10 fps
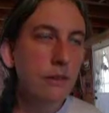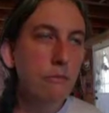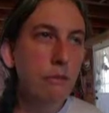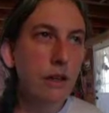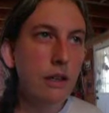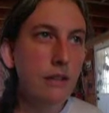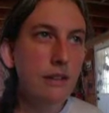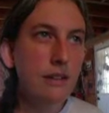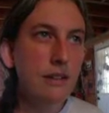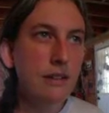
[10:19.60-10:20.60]
But
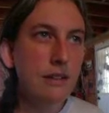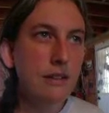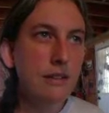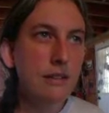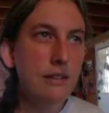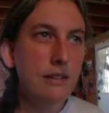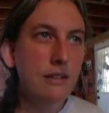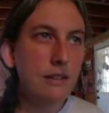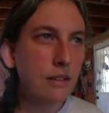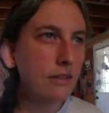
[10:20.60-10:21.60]

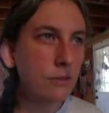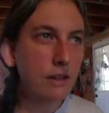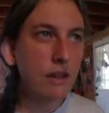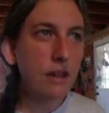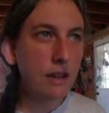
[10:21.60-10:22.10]
this way,